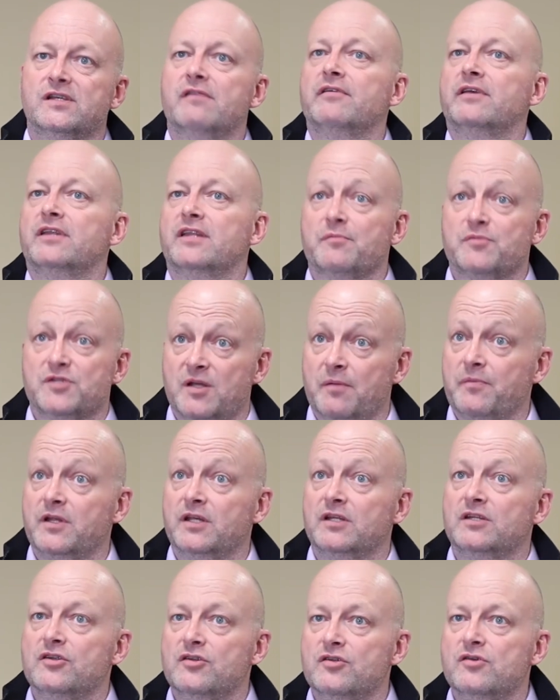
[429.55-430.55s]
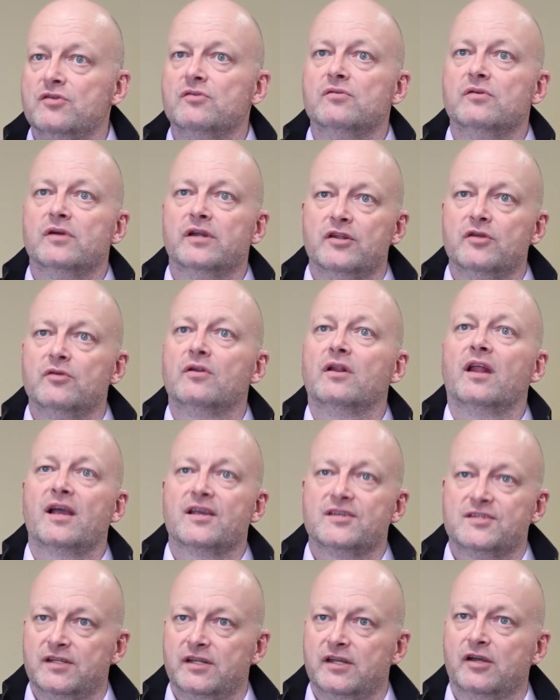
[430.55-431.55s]
giving them something to do and
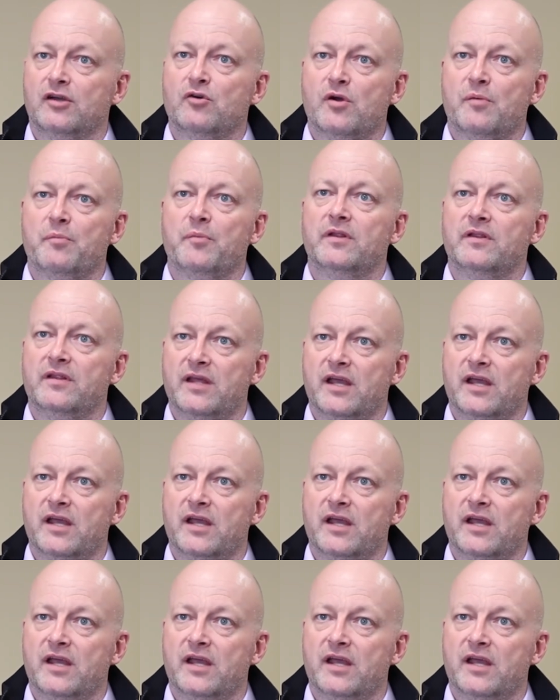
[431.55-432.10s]
utilizing the equipment